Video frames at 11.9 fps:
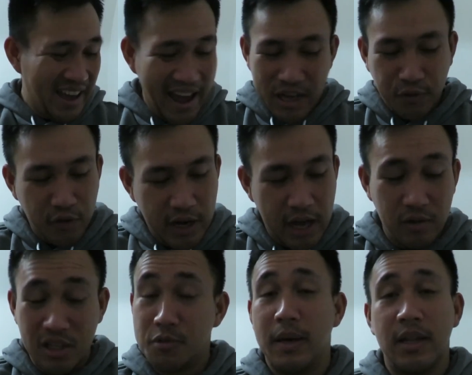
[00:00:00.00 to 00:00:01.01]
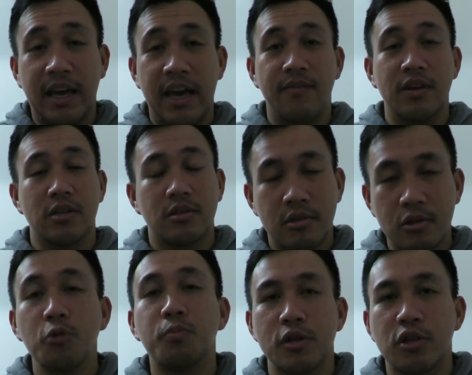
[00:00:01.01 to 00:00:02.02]
As for now, this Bella Canvas,
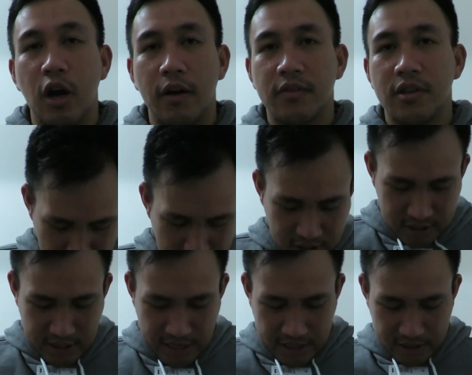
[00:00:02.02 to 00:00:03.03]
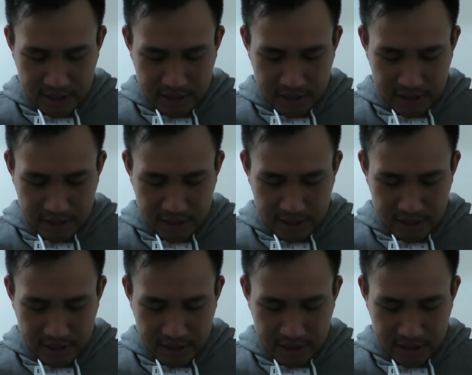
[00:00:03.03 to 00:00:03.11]
super soft. The design